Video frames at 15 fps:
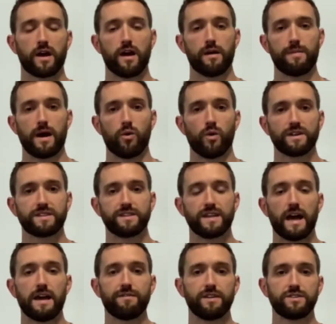about what to
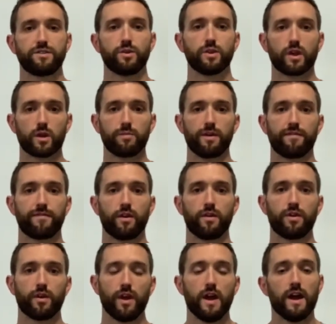dive into a little bit
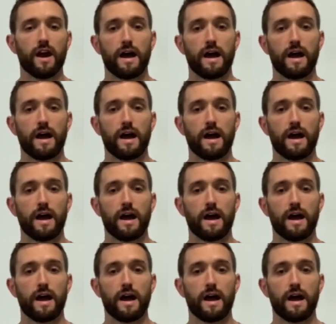further.